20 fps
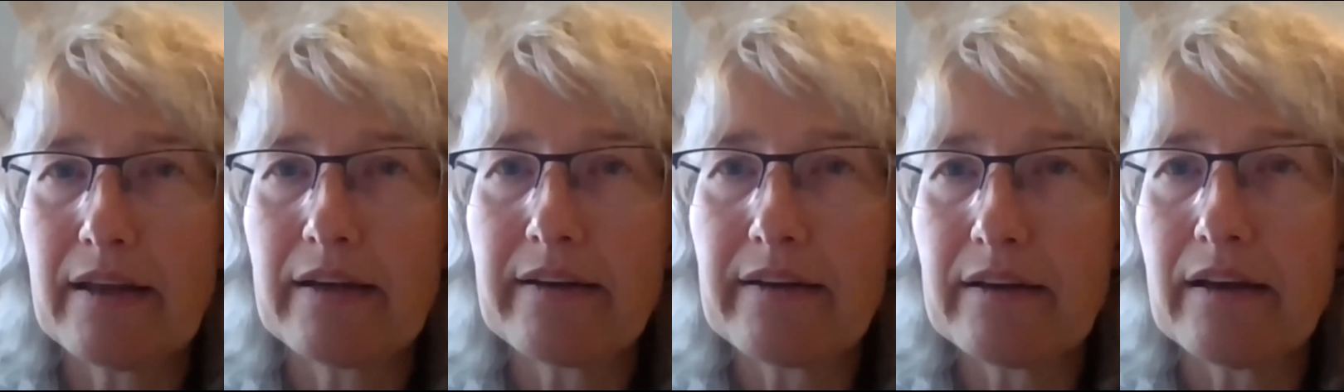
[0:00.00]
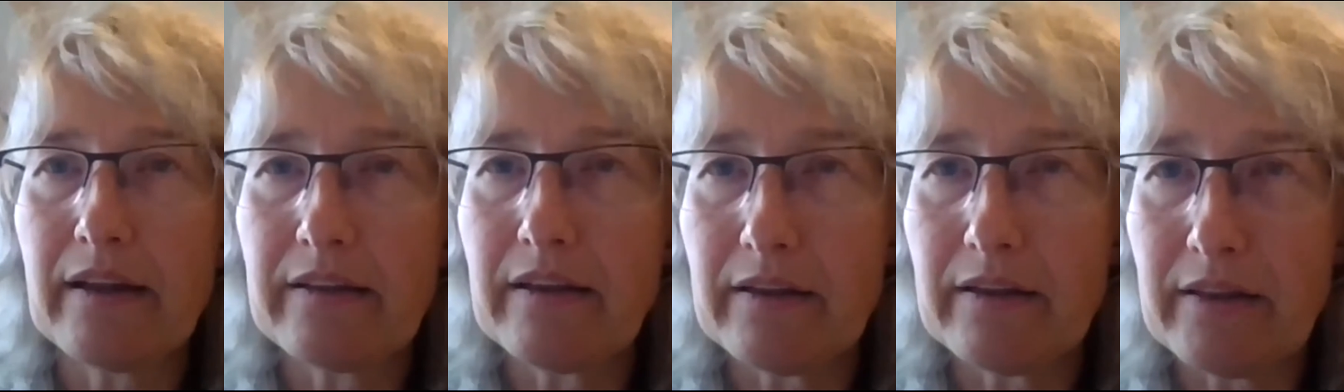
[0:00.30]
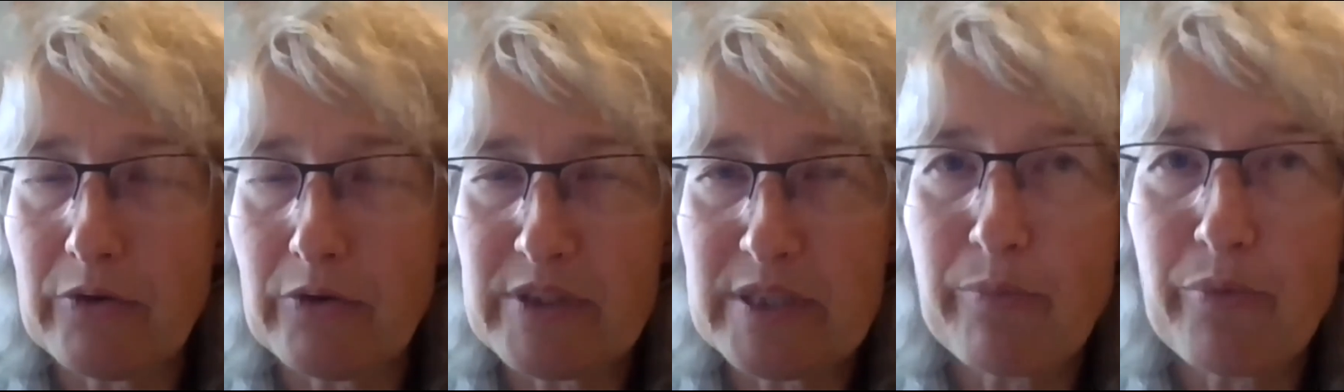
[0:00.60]
then
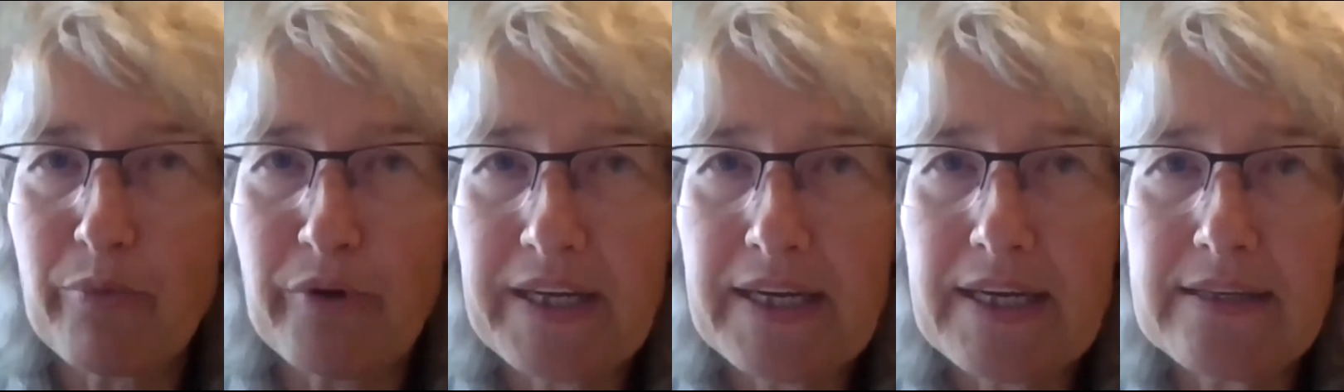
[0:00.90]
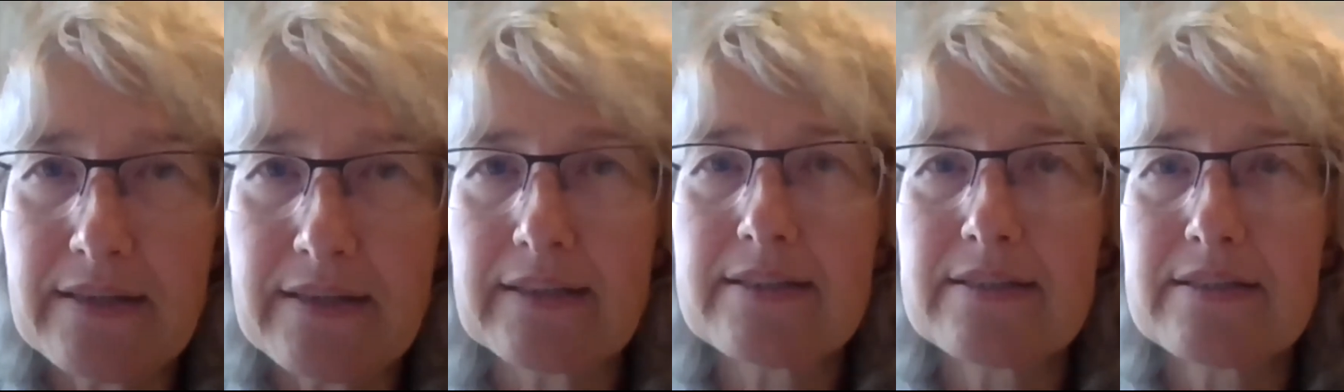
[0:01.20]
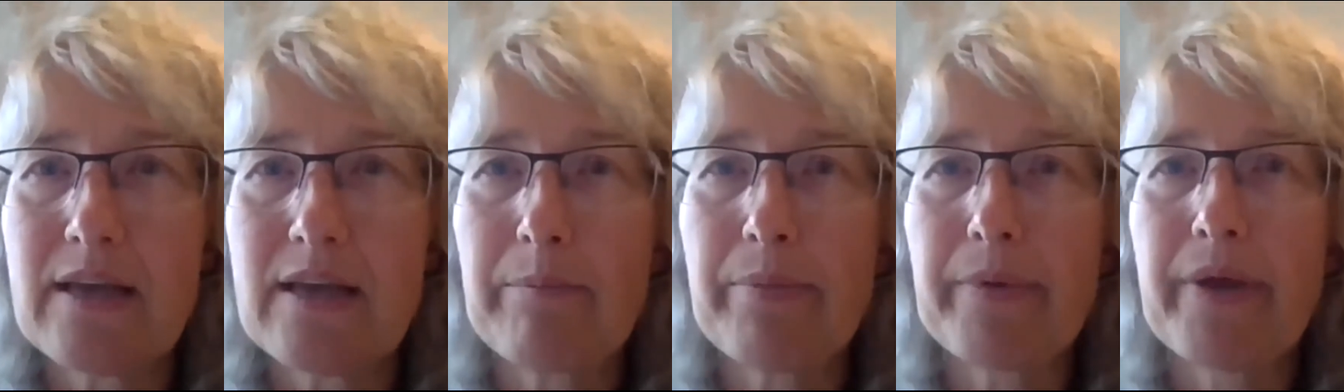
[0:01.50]
there is a preheating
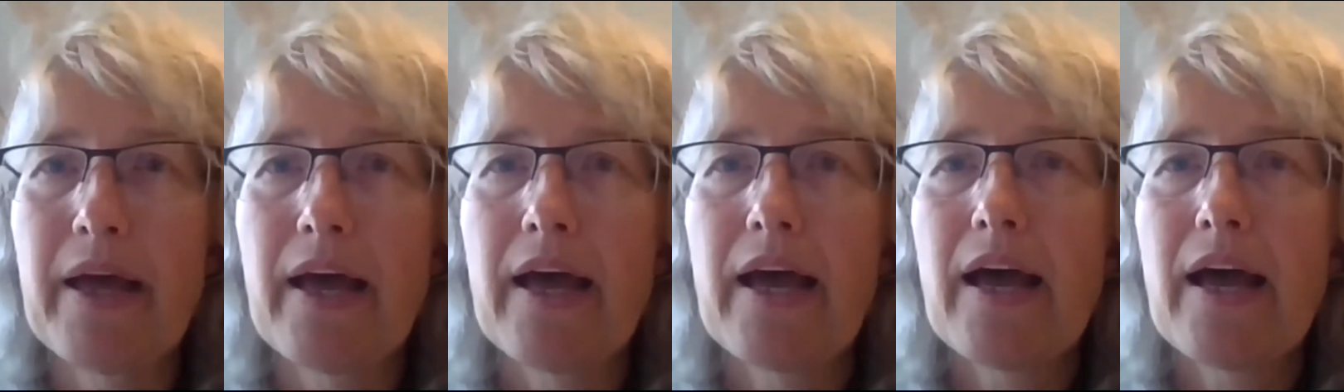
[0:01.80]
step.